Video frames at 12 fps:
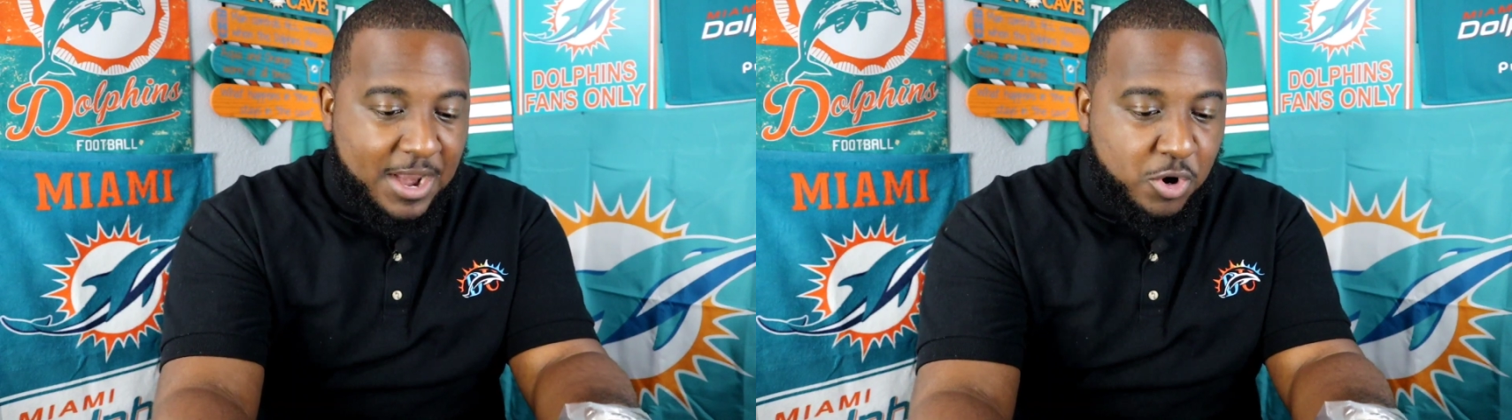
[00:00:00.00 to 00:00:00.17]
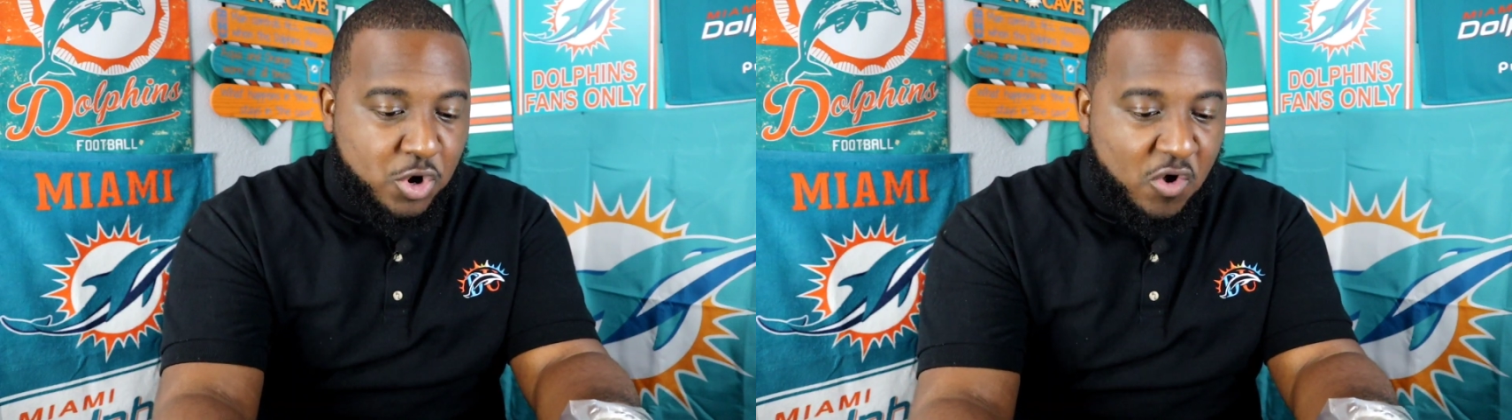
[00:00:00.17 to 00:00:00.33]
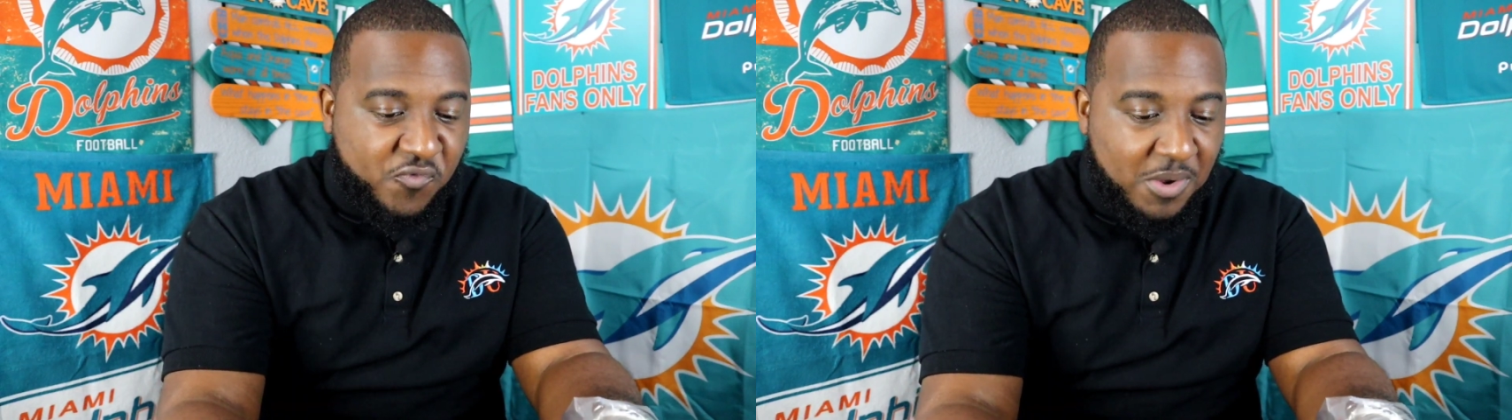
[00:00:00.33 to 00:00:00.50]

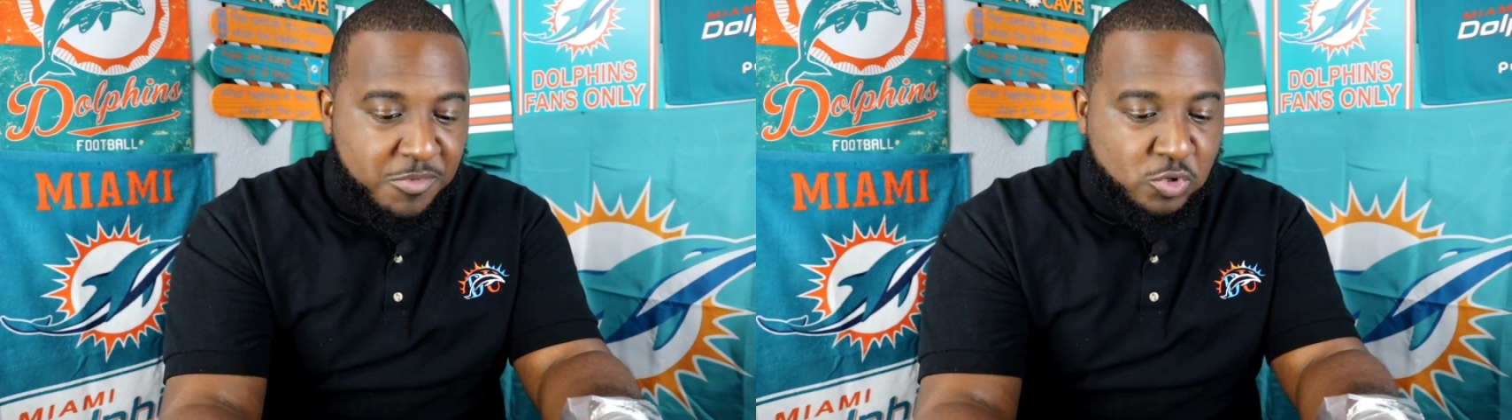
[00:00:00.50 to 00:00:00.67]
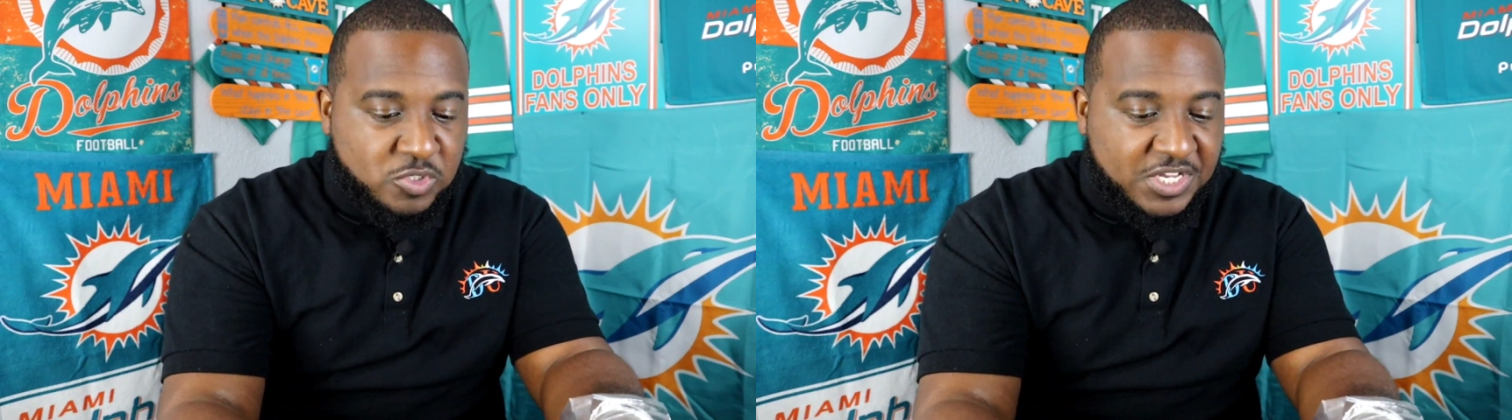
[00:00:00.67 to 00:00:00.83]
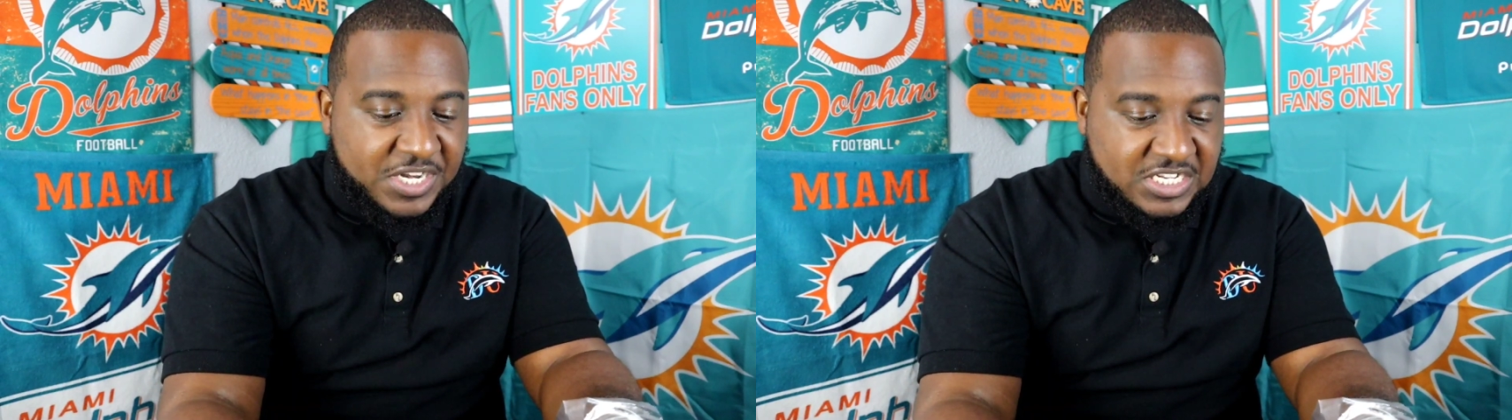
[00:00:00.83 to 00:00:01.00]
don't know if I'm
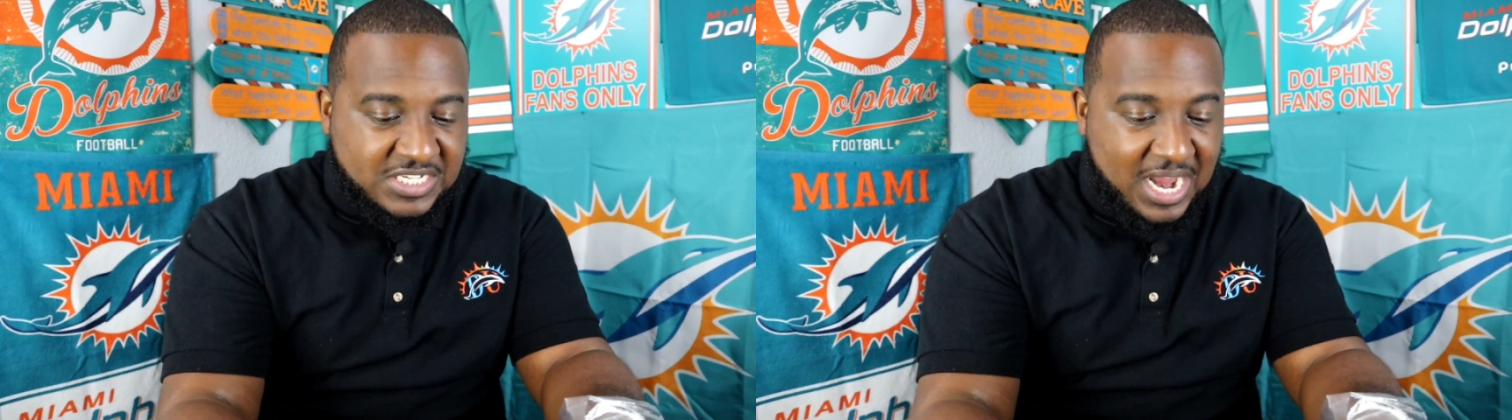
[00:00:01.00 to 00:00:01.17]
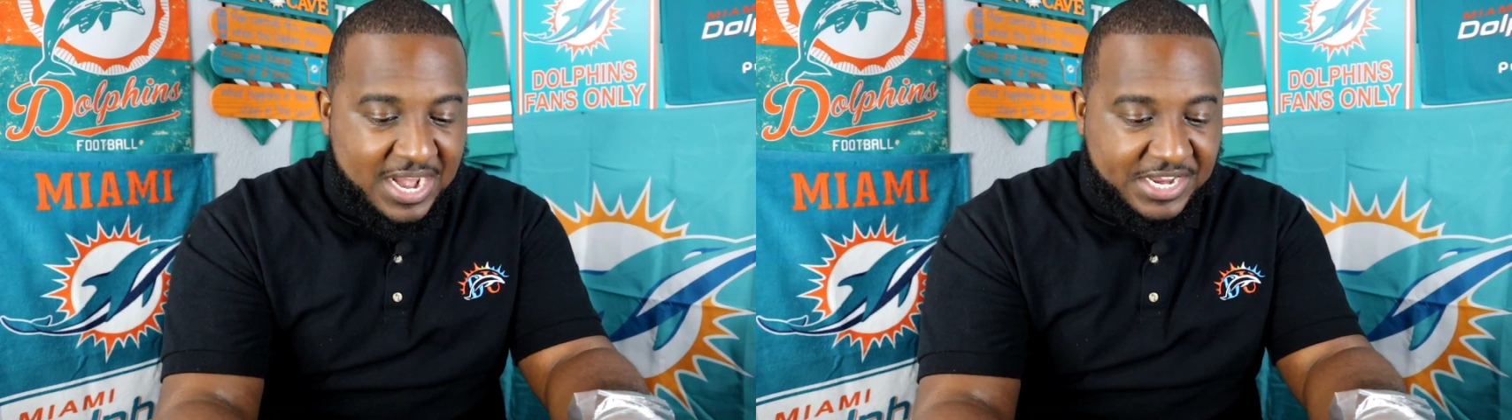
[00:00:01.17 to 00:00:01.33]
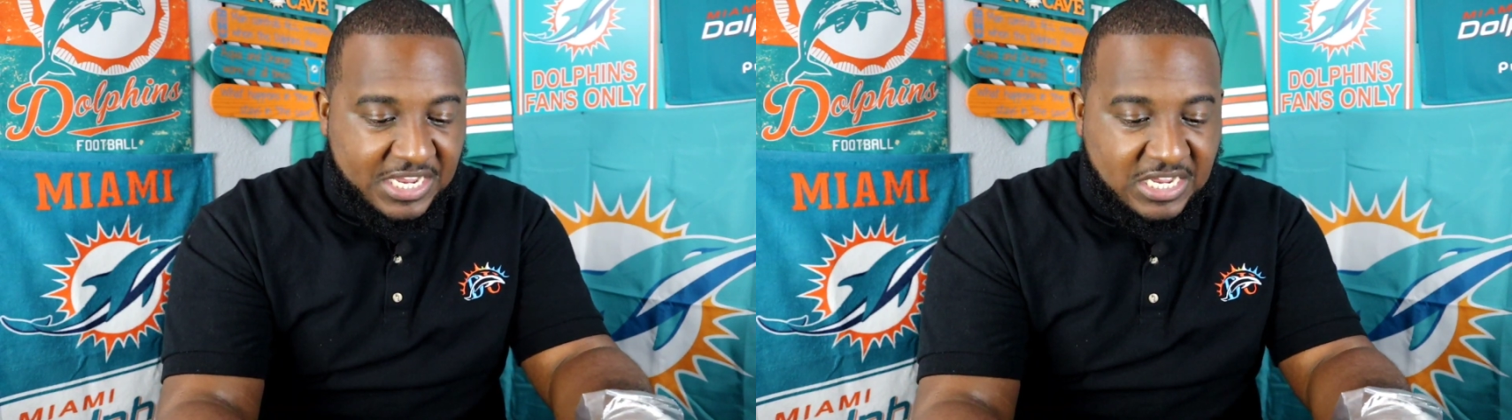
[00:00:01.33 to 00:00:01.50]
used to this
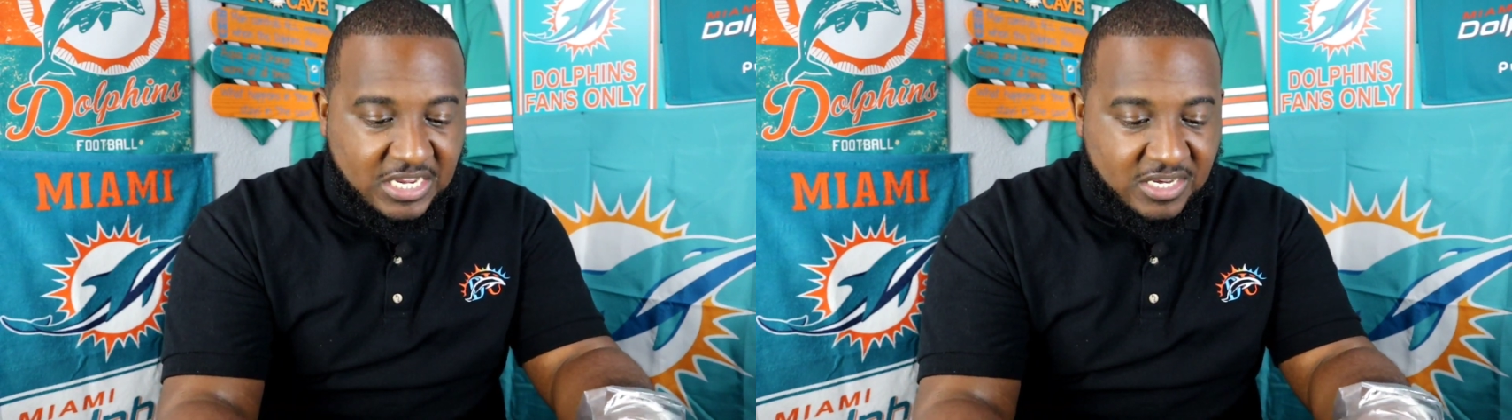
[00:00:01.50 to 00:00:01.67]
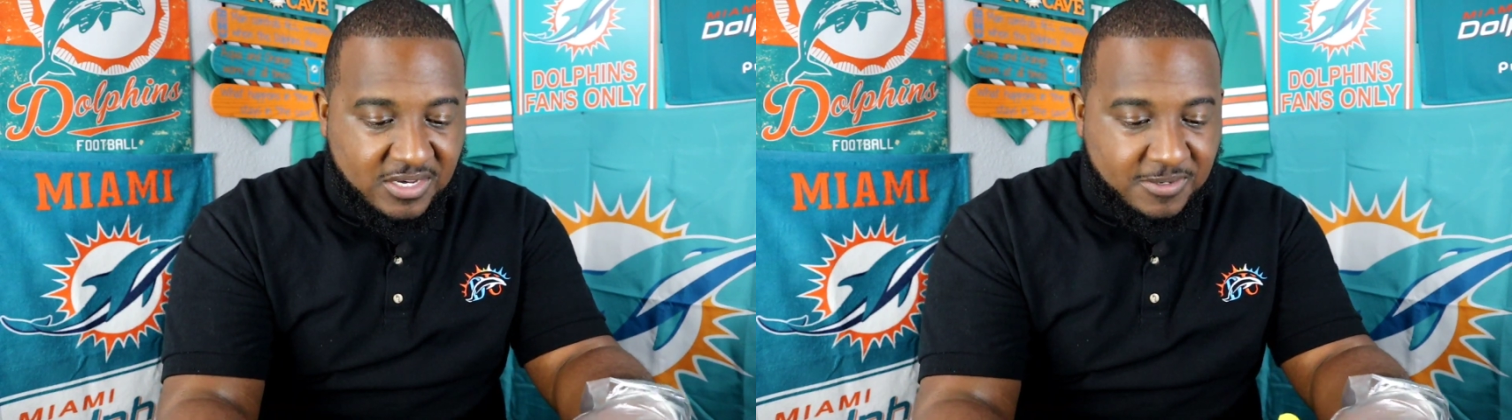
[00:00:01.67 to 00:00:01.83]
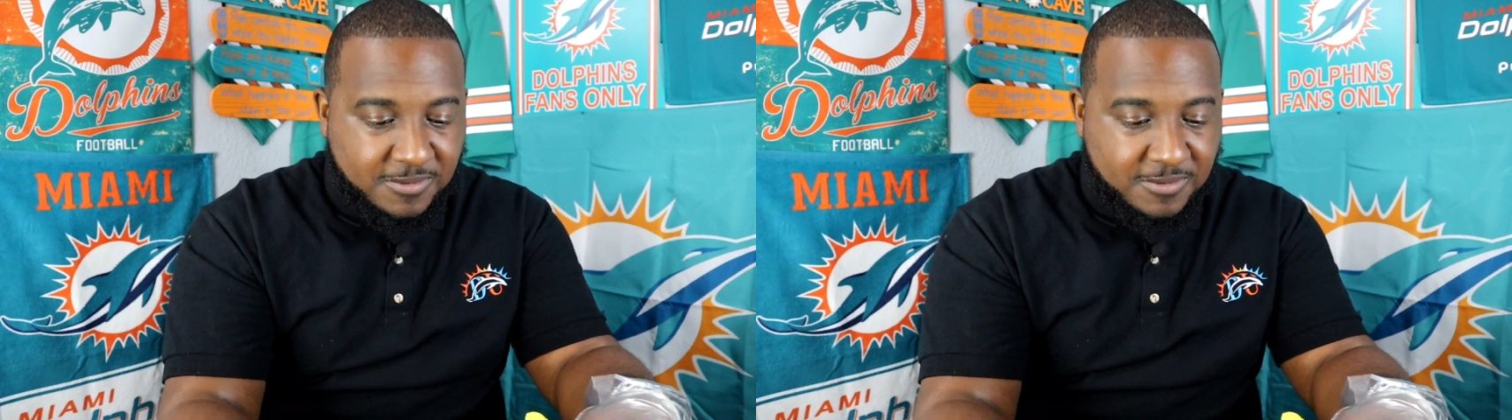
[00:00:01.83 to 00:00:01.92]
kind of heat.